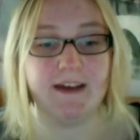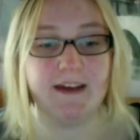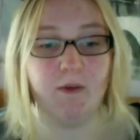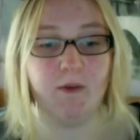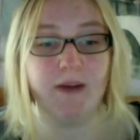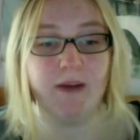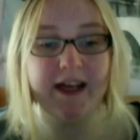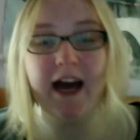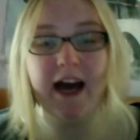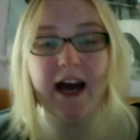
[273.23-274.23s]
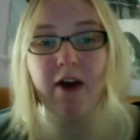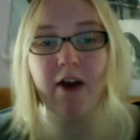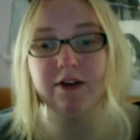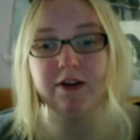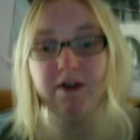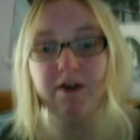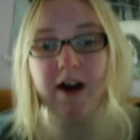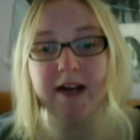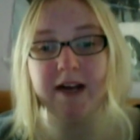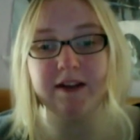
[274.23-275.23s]
We got so
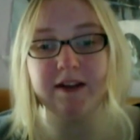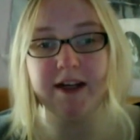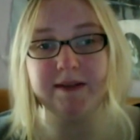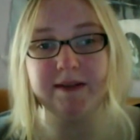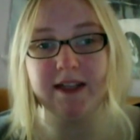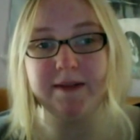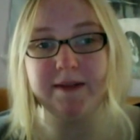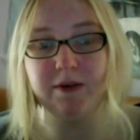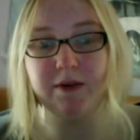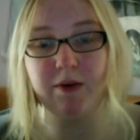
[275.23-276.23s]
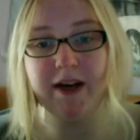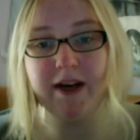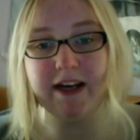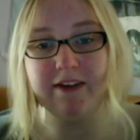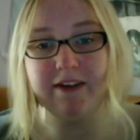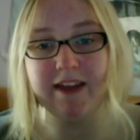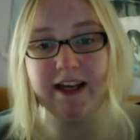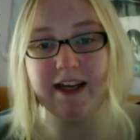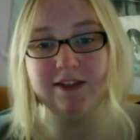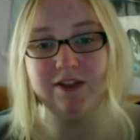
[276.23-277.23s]
overhyped and thought he was going to be so great and
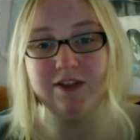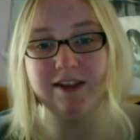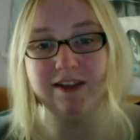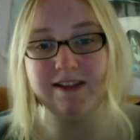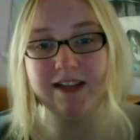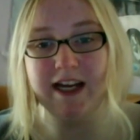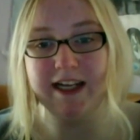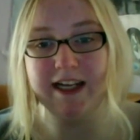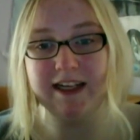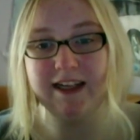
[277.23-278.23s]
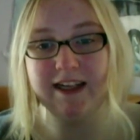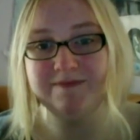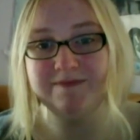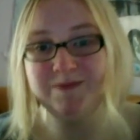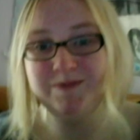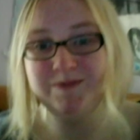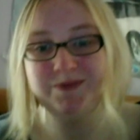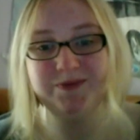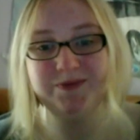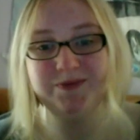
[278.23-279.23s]
everything, and it's just like
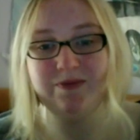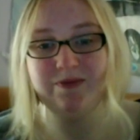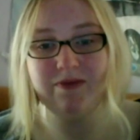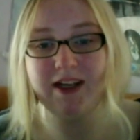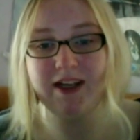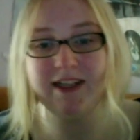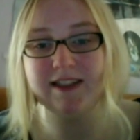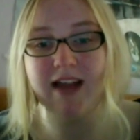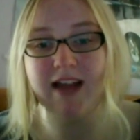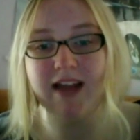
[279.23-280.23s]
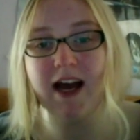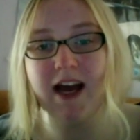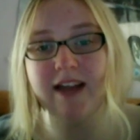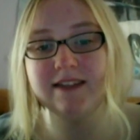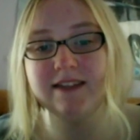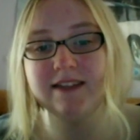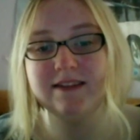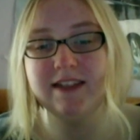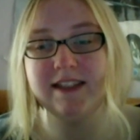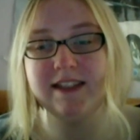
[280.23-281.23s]
he's not
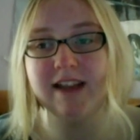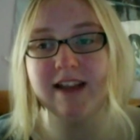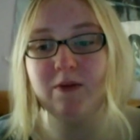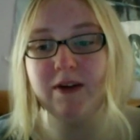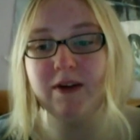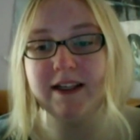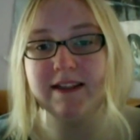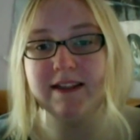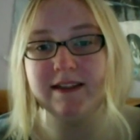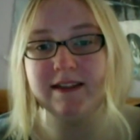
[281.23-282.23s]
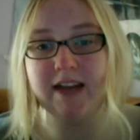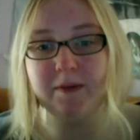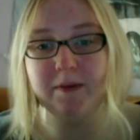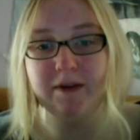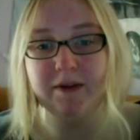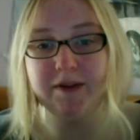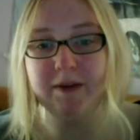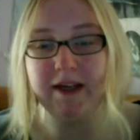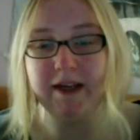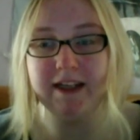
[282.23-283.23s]
what he's capable of
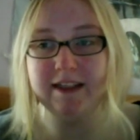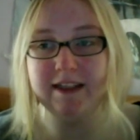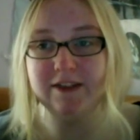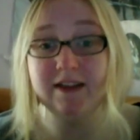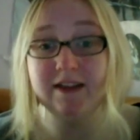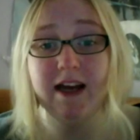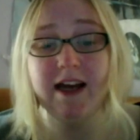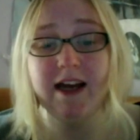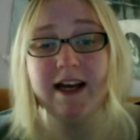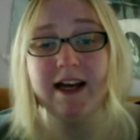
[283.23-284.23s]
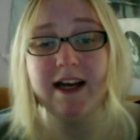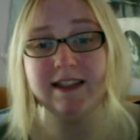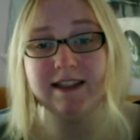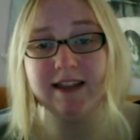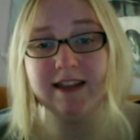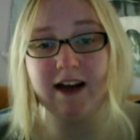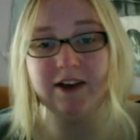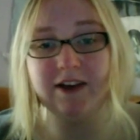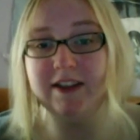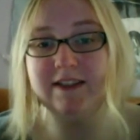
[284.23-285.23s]
doing, and it's just it's not
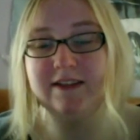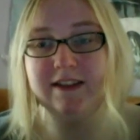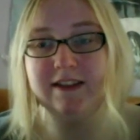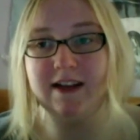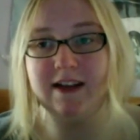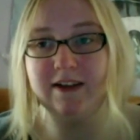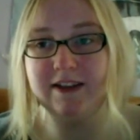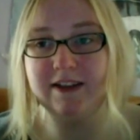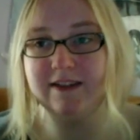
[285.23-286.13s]
good. It's not good.